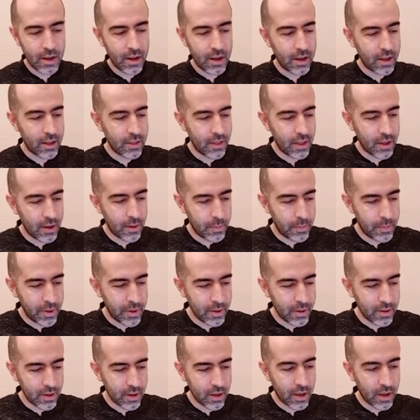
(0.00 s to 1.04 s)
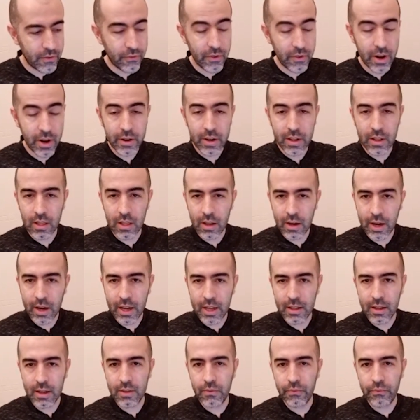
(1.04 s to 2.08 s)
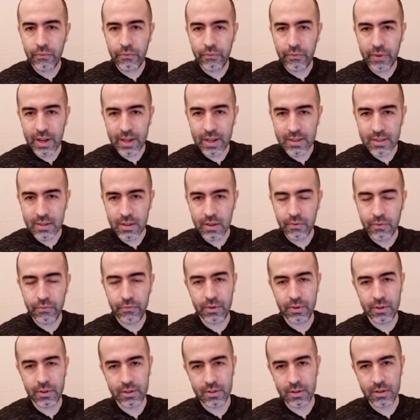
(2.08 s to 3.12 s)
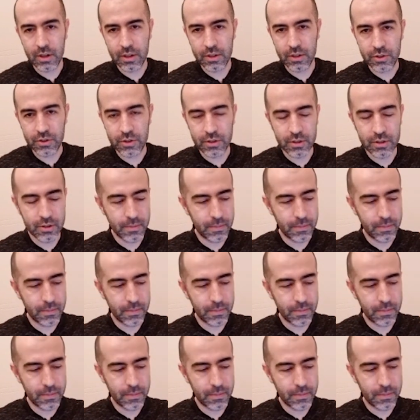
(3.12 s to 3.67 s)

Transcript: and they're building a very light and fast infrastructure.